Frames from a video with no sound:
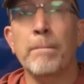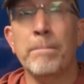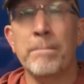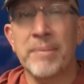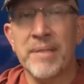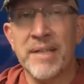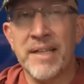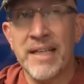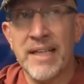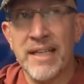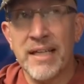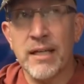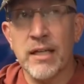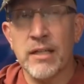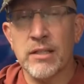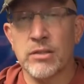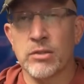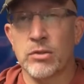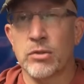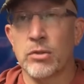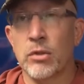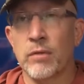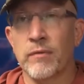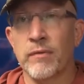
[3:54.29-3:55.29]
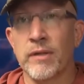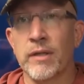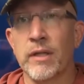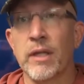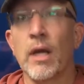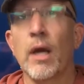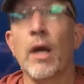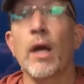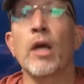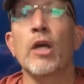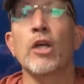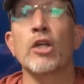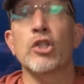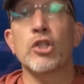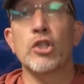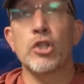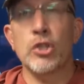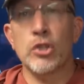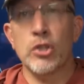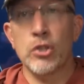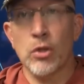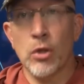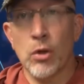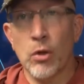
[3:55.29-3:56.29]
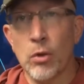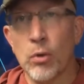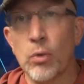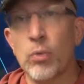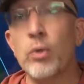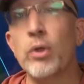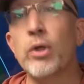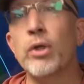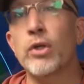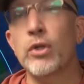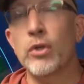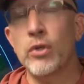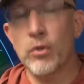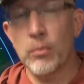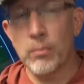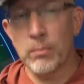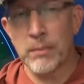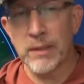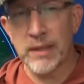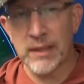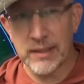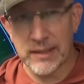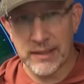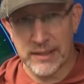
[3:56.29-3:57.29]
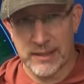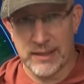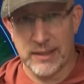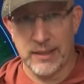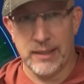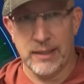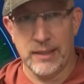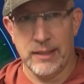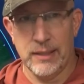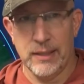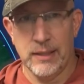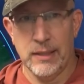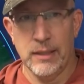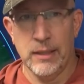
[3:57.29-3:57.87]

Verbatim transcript: Be a servant. Show humility.